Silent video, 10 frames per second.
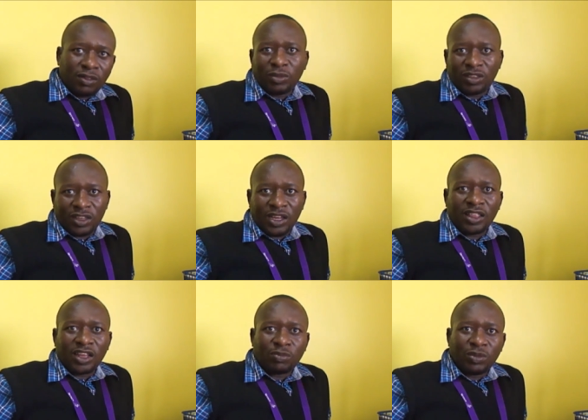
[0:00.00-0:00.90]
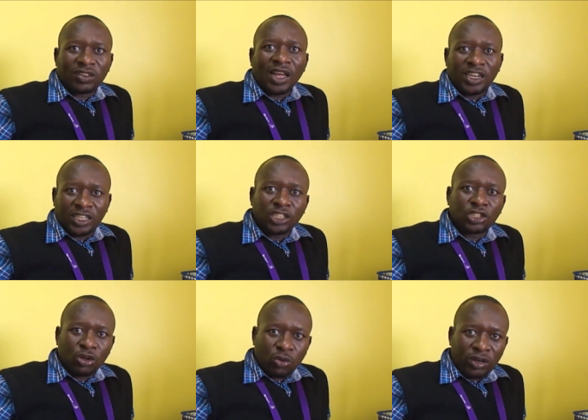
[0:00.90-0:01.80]
Basically, that means an
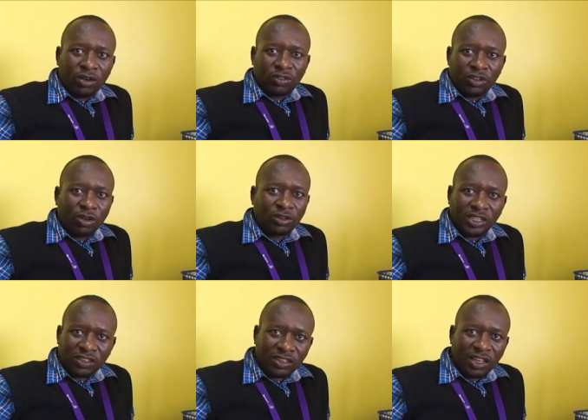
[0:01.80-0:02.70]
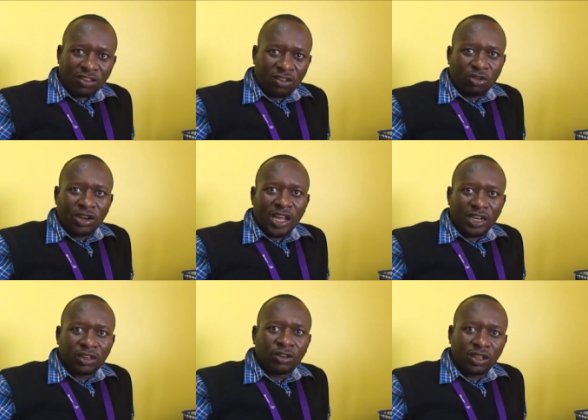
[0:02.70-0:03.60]
intentional weight loss. You're not exercising or
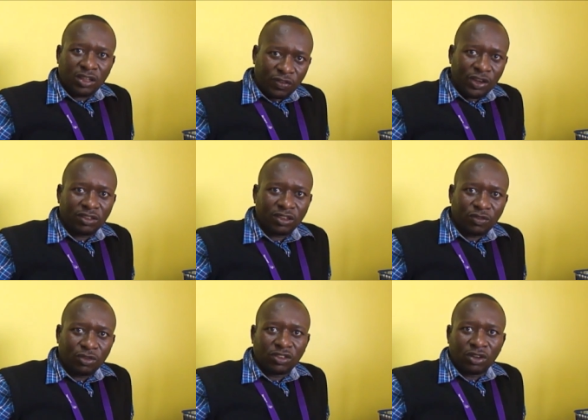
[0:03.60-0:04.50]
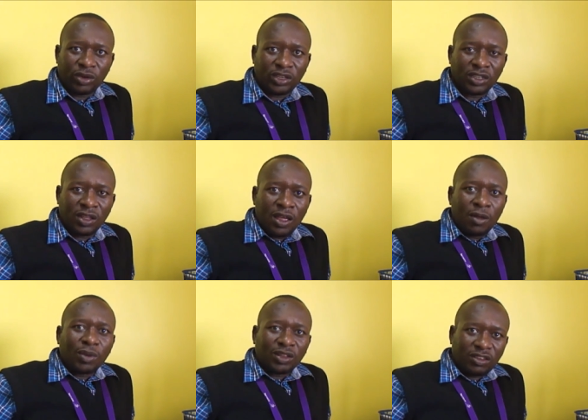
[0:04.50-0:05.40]
dieting, you just find yourself losing weight,
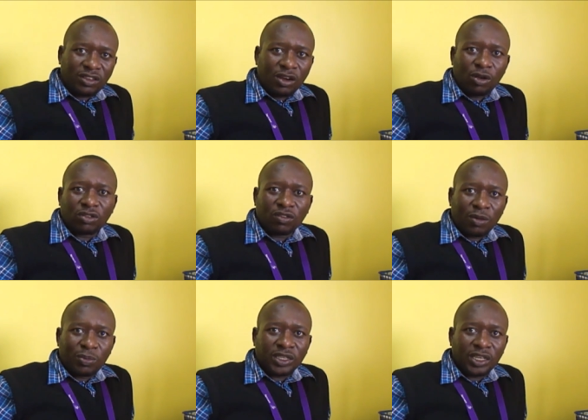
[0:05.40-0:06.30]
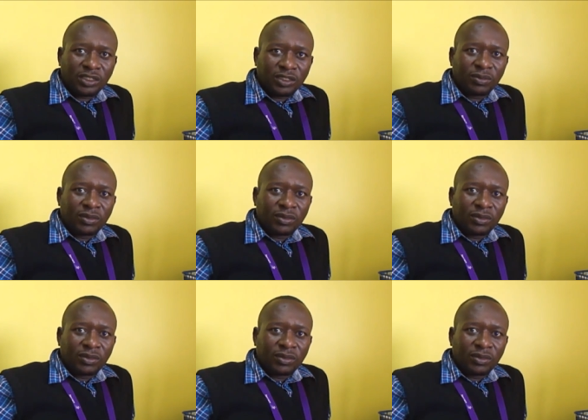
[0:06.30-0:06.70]
persistent loss of appetite.